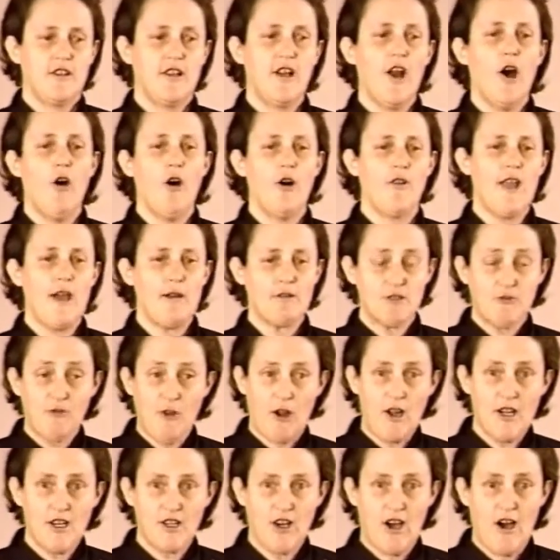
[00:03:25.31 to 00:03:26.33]
And that was
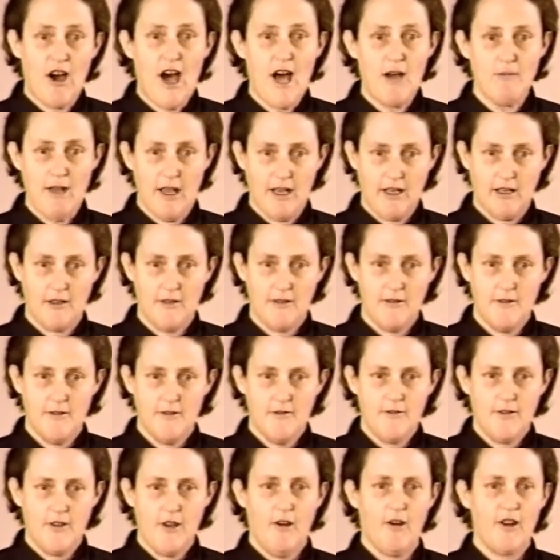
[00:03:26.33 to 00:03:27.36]
very common.
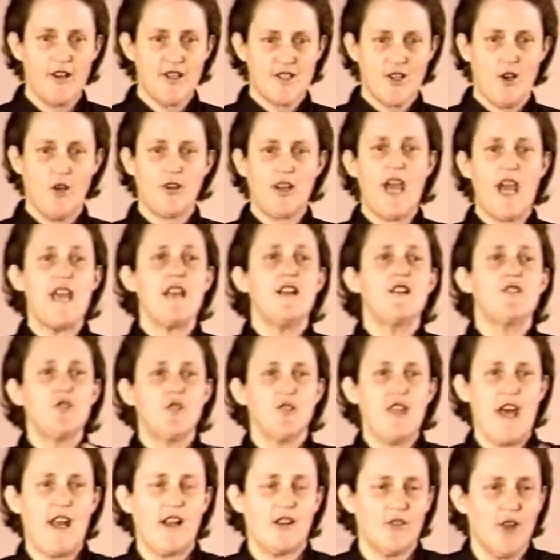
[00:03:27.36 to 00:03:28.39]
And it's okay to
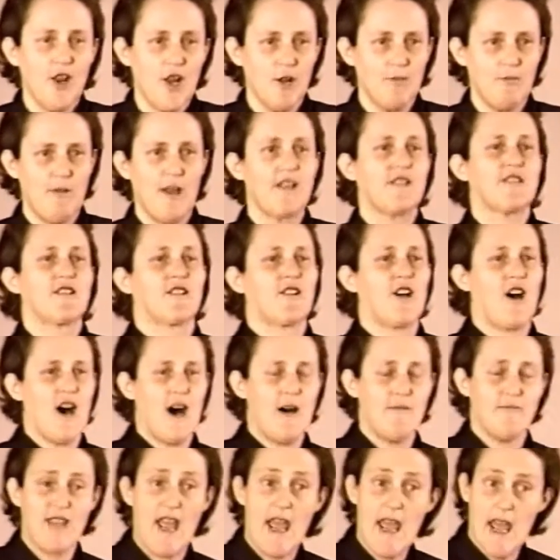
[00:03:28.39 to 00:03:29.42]
do that a little bit to
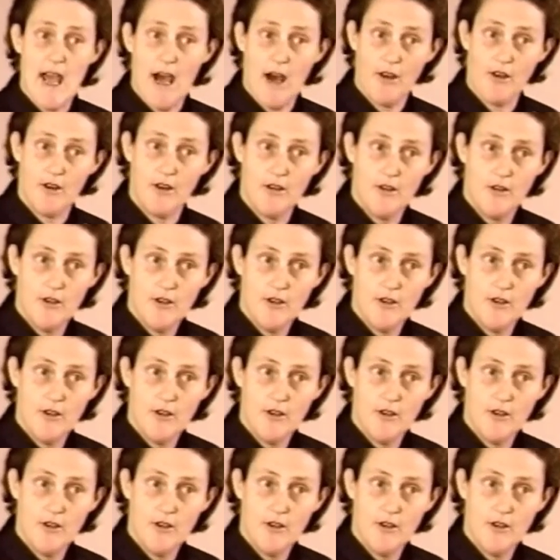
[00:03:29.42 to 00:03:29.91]
calm down.